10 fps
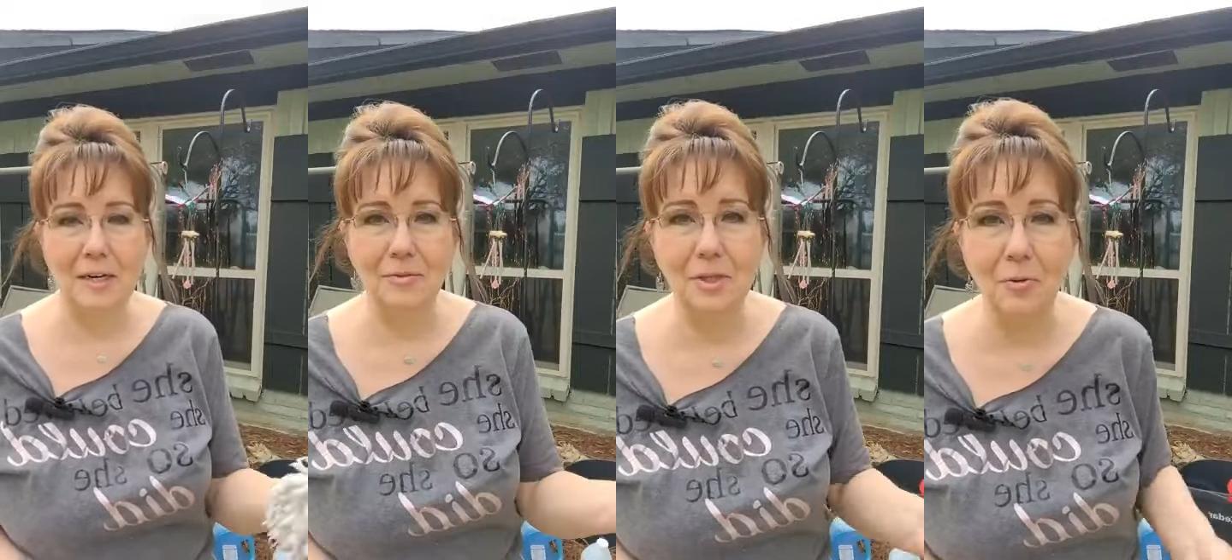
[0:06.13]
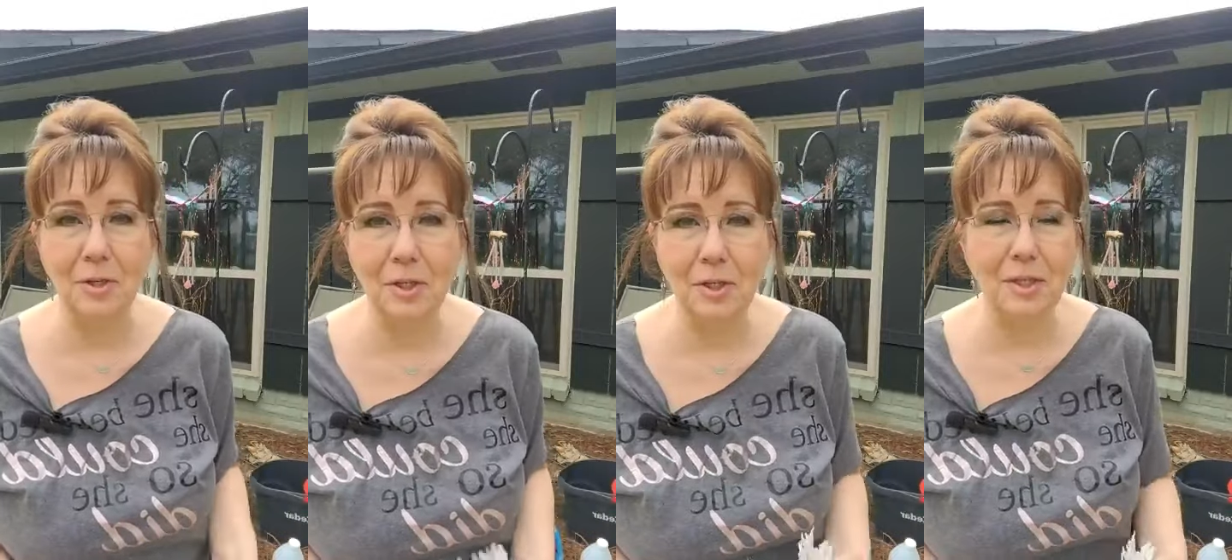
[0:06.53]
I was
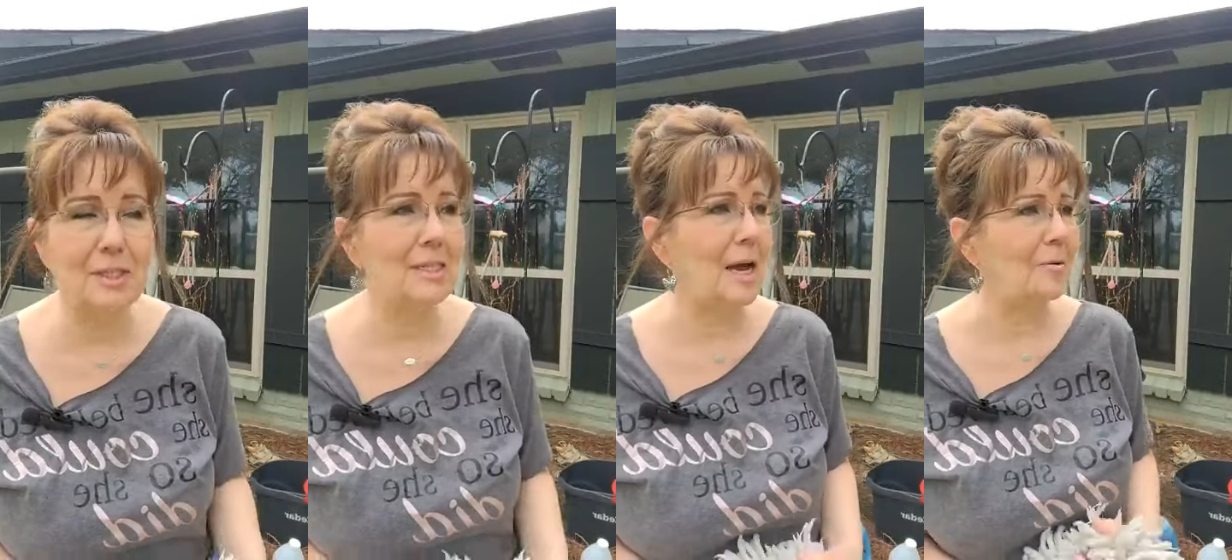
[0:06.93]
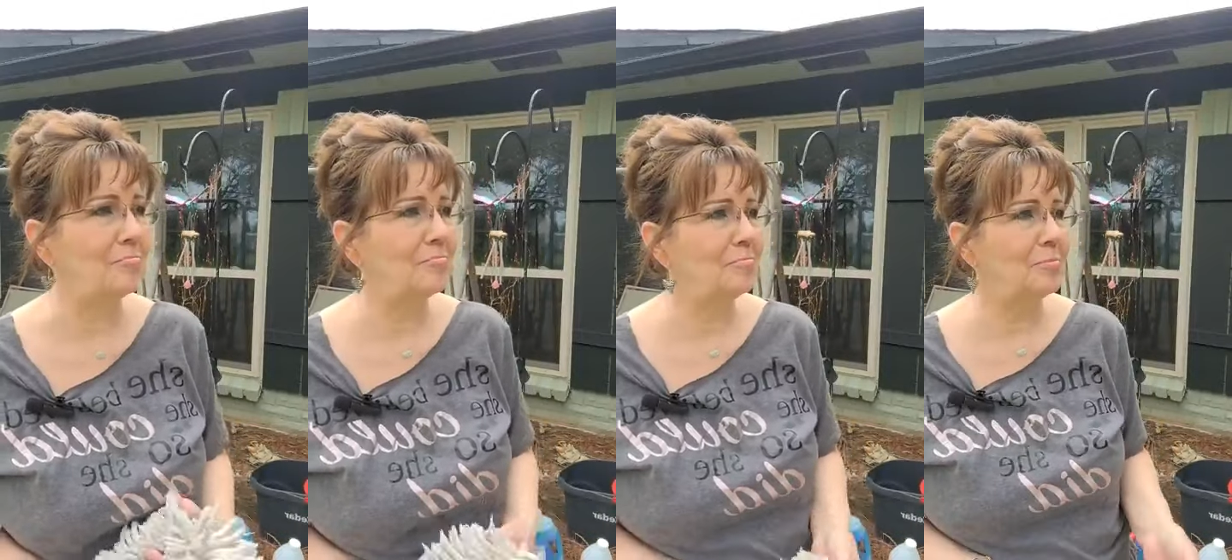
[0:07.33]
going to look at the
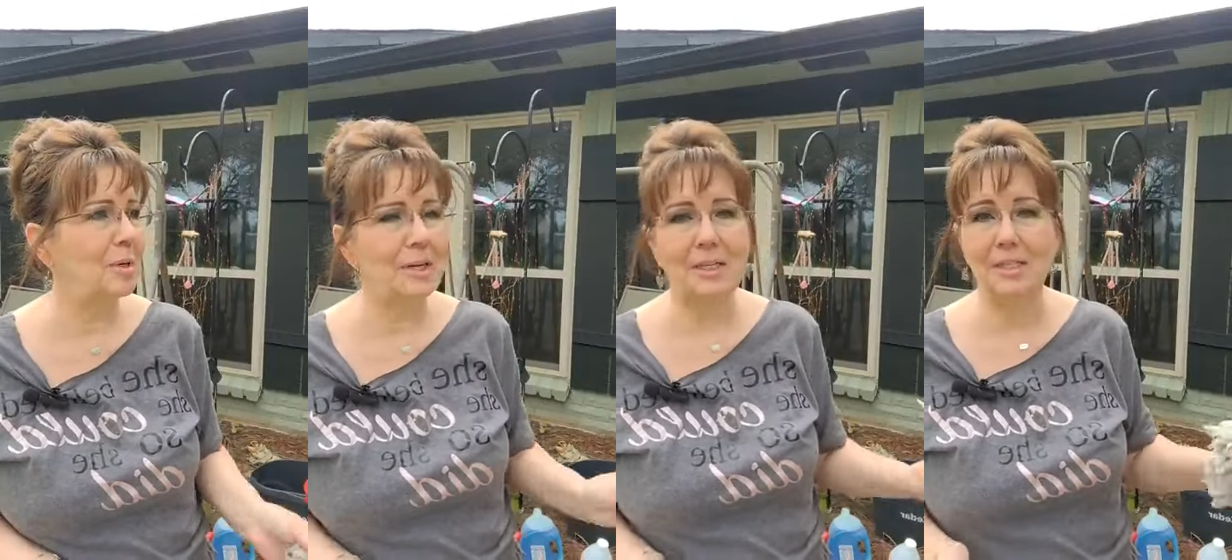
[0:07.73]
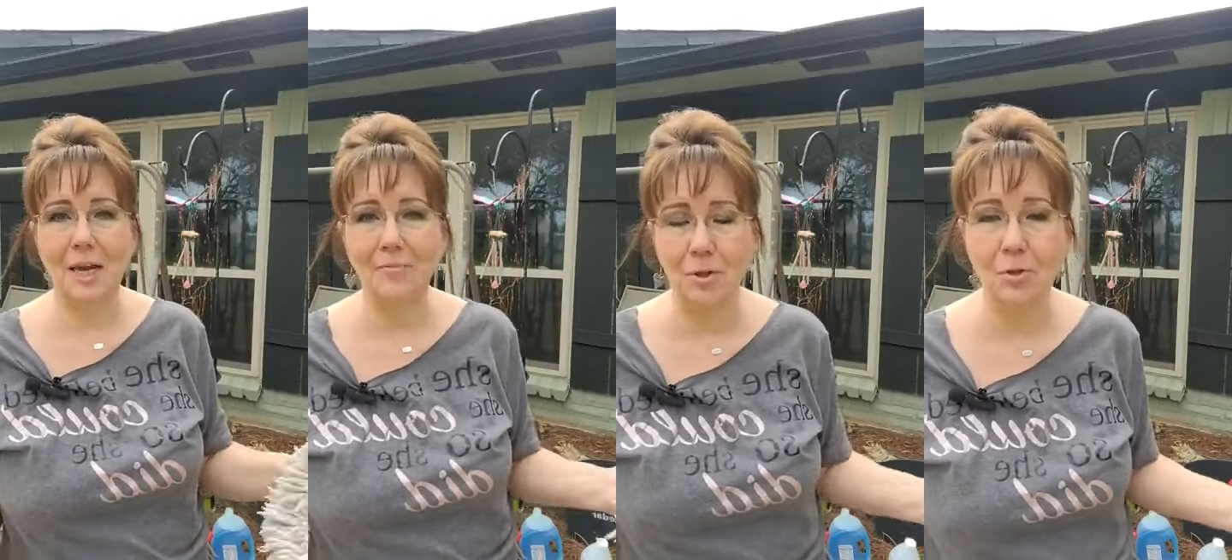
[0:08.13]
time, but it's
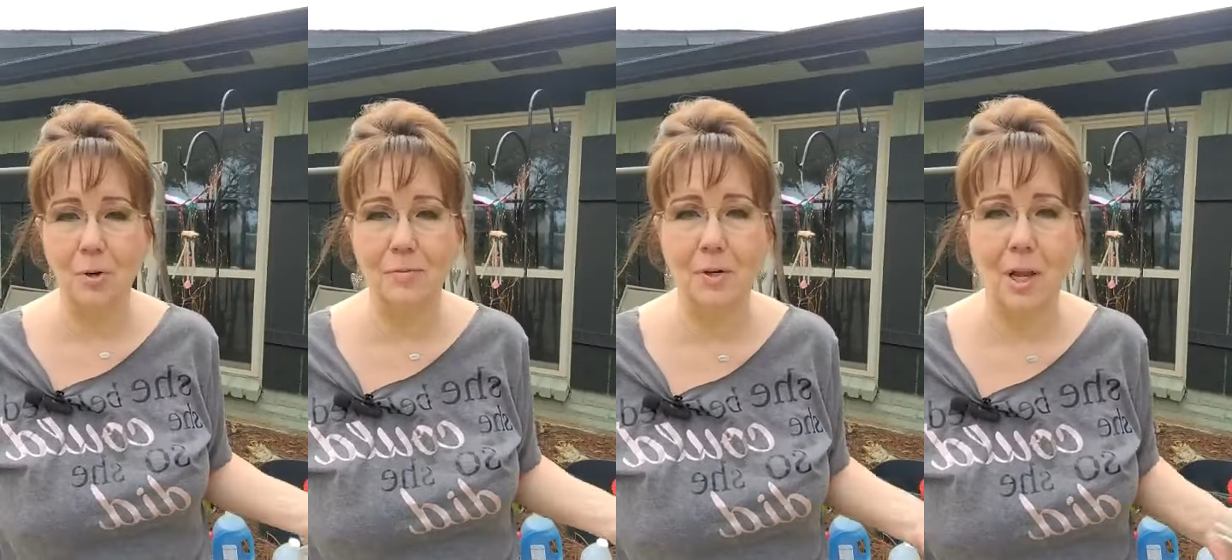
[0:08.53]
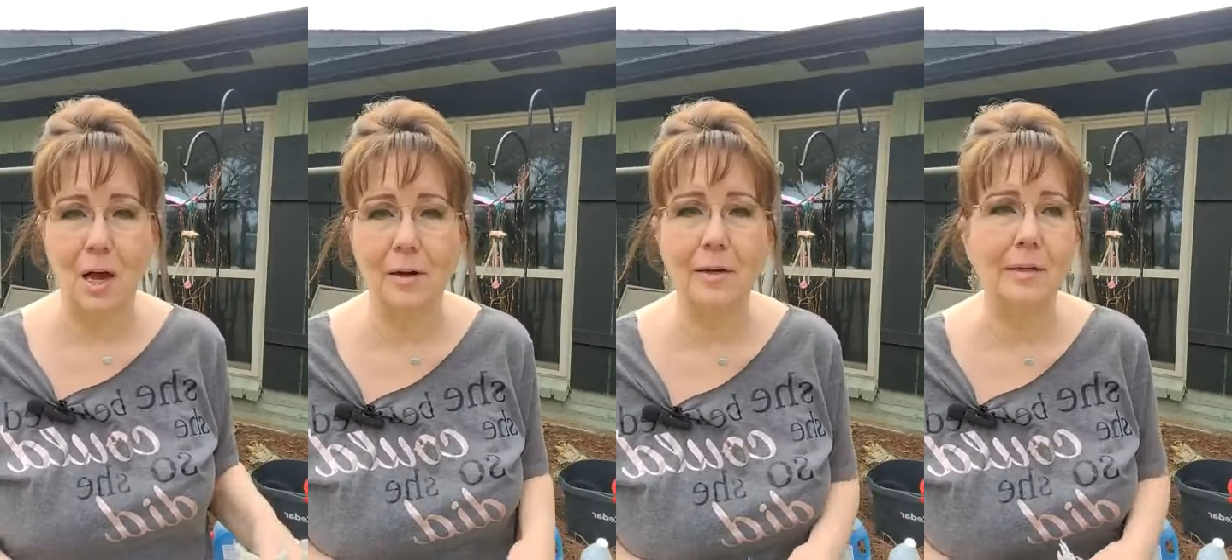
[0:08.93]
after 12
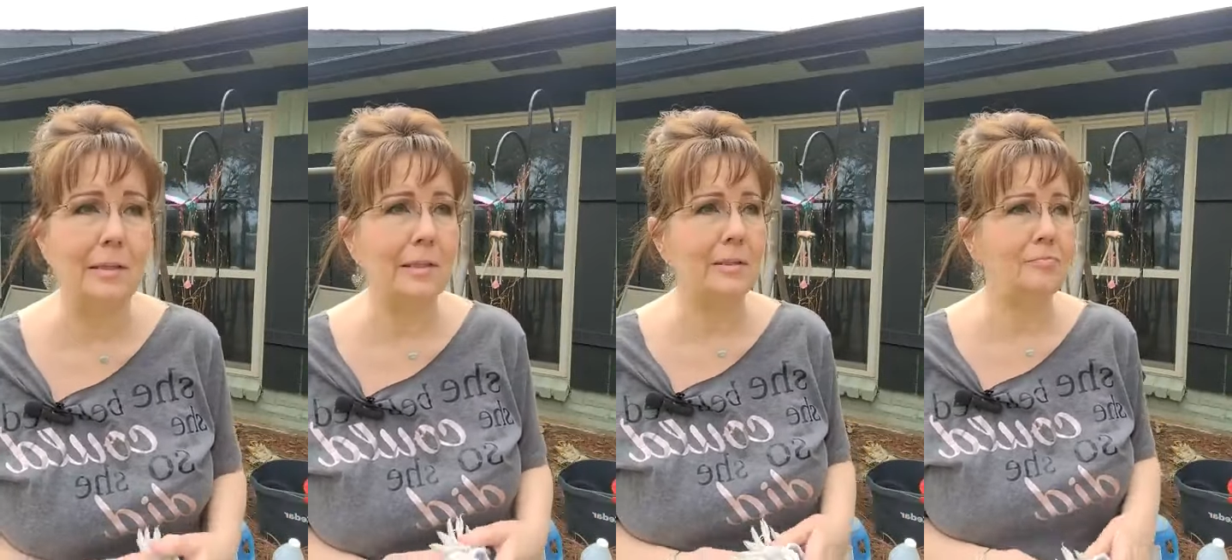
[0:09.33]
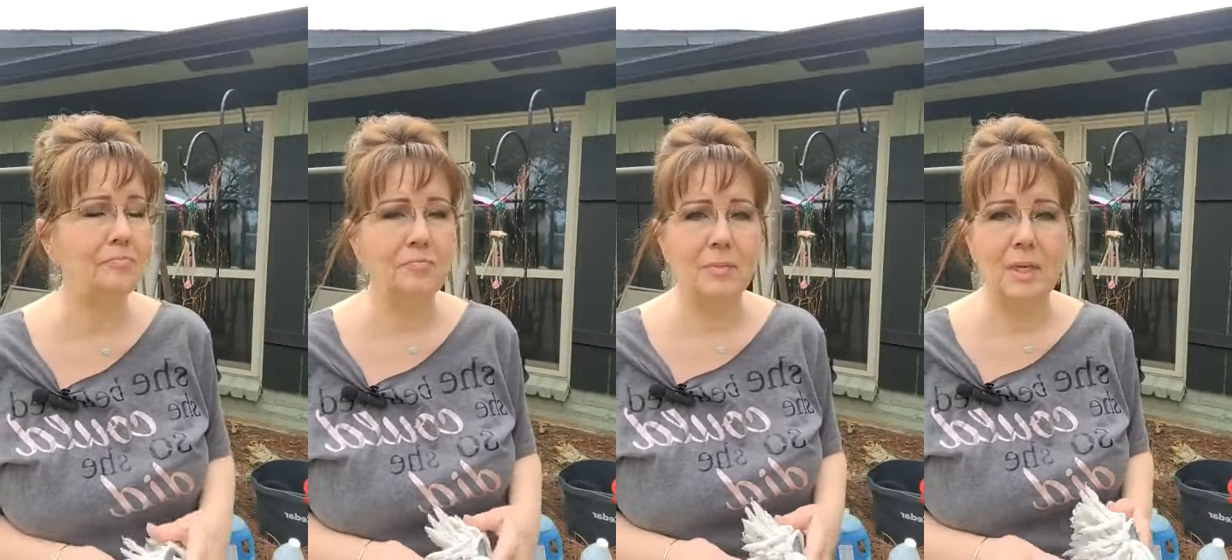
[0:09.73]
o'clock,
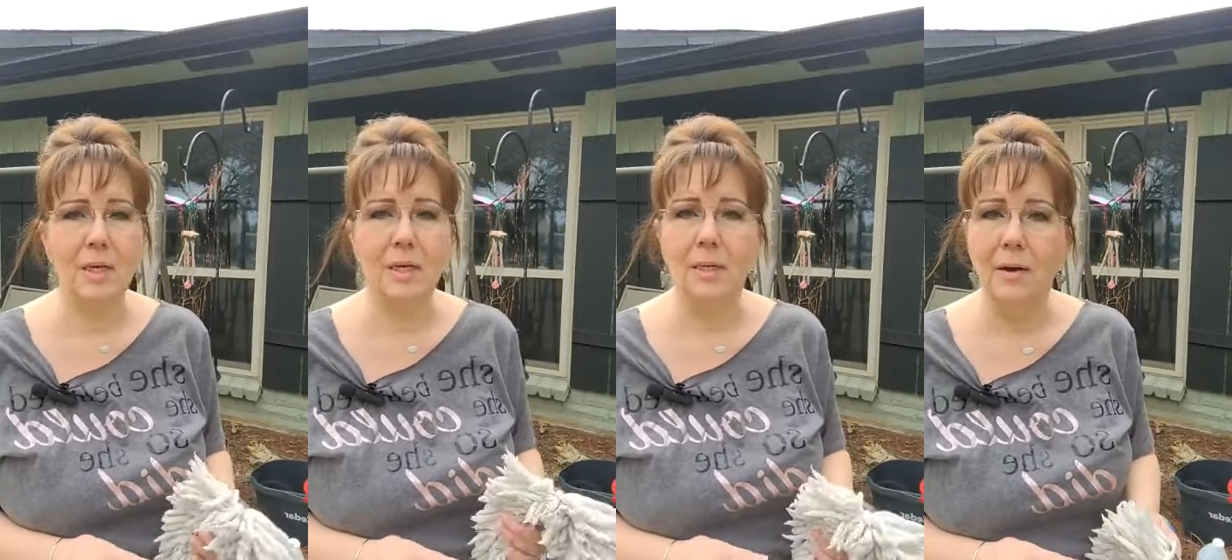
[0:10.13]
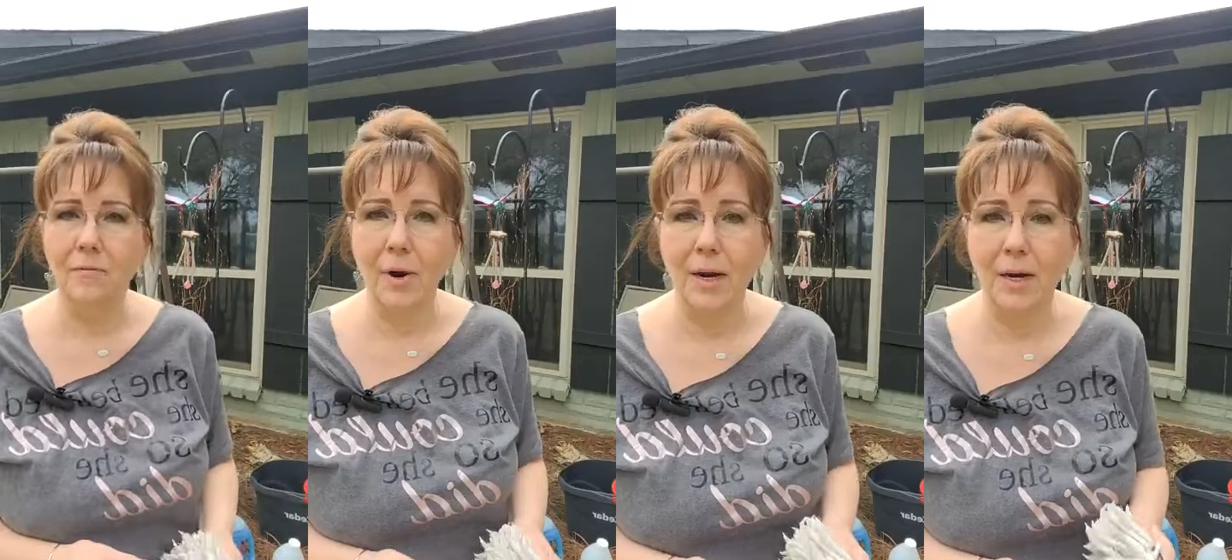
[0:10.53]

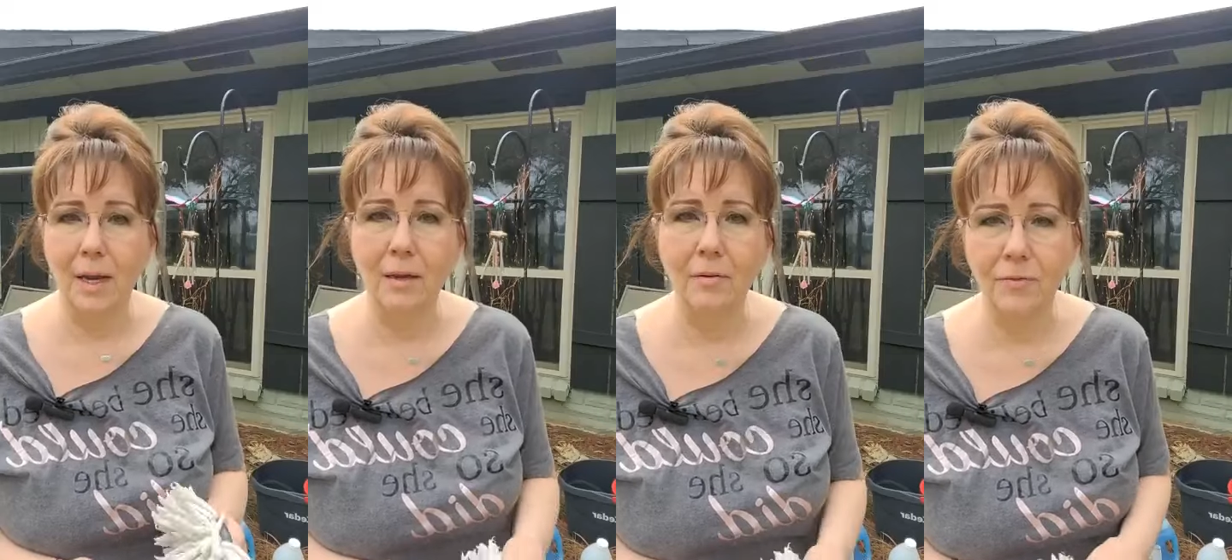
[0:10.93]
Friday,